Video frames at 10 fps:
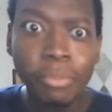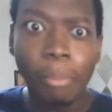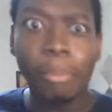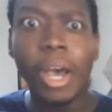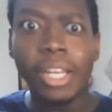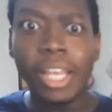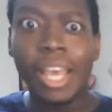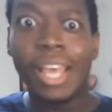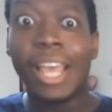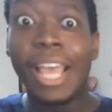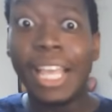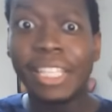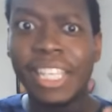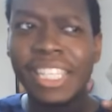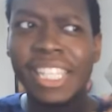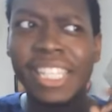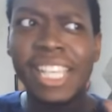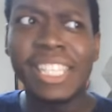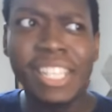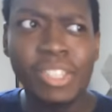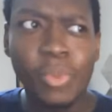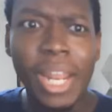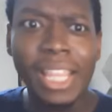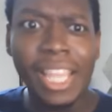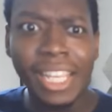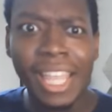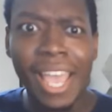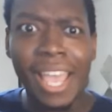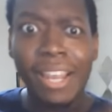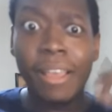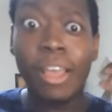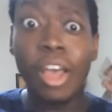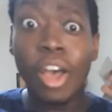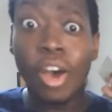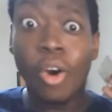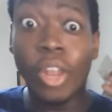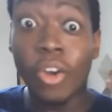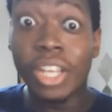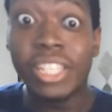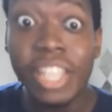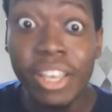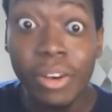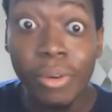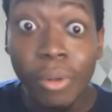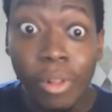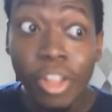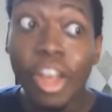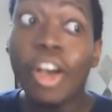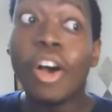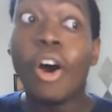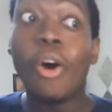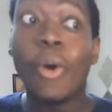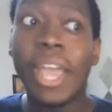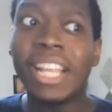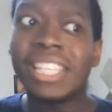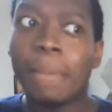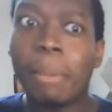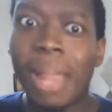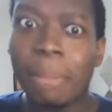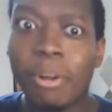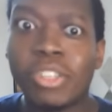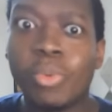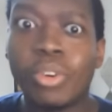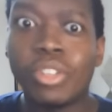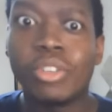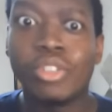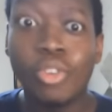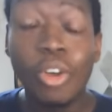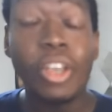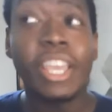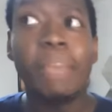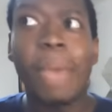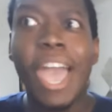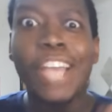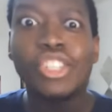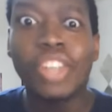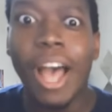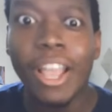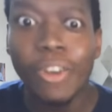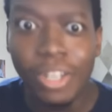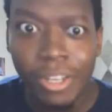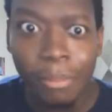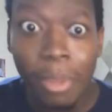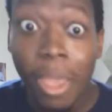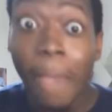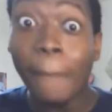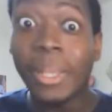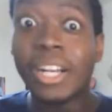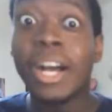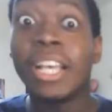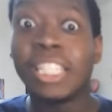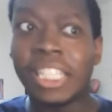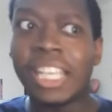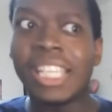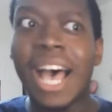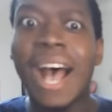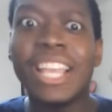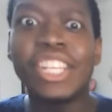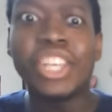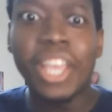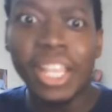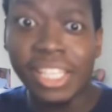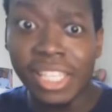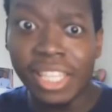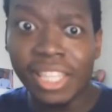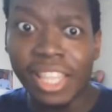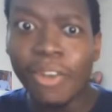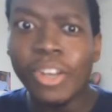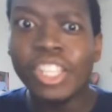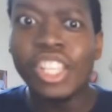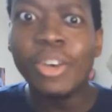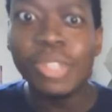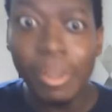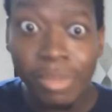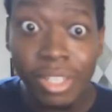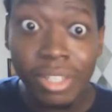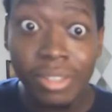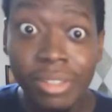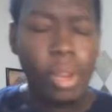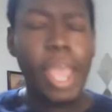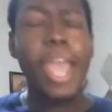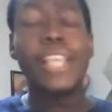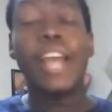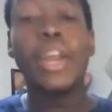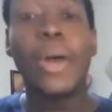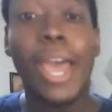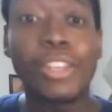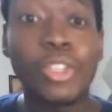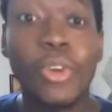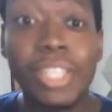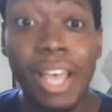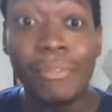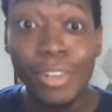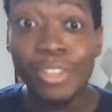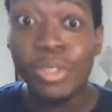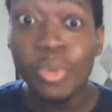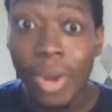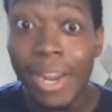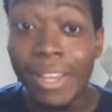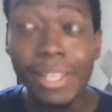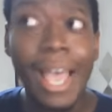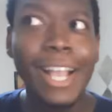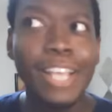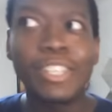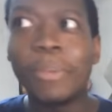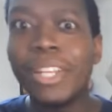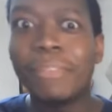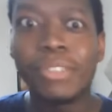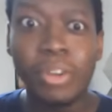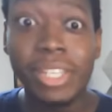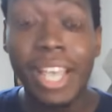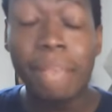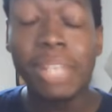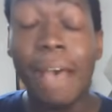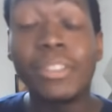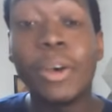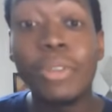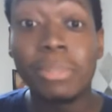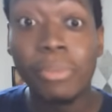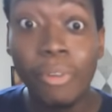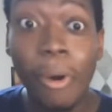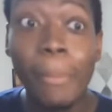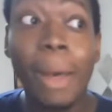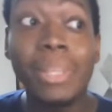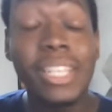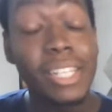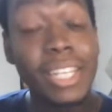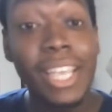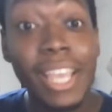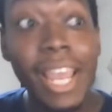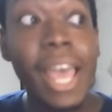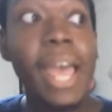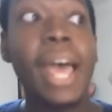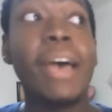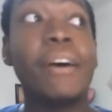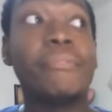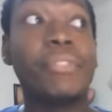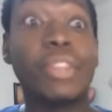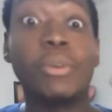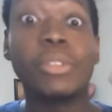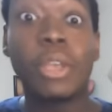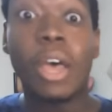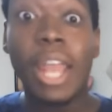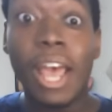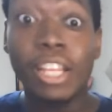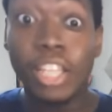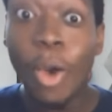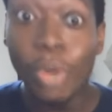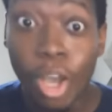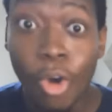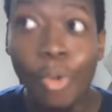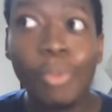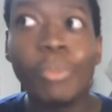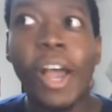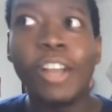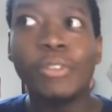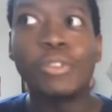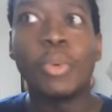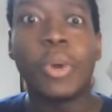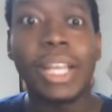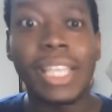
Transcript: but this this instance where they think that, oh, they're gonna steal, oh, anytime a black person walks into the store, keep an extra eye on them because there's a higher chance they're gonna steal something. And y'all know I got a story time for this too, right? I got so many different story times. I've told this before, but I'm gonna tell it again. For those of y'all that don't know, I used to work at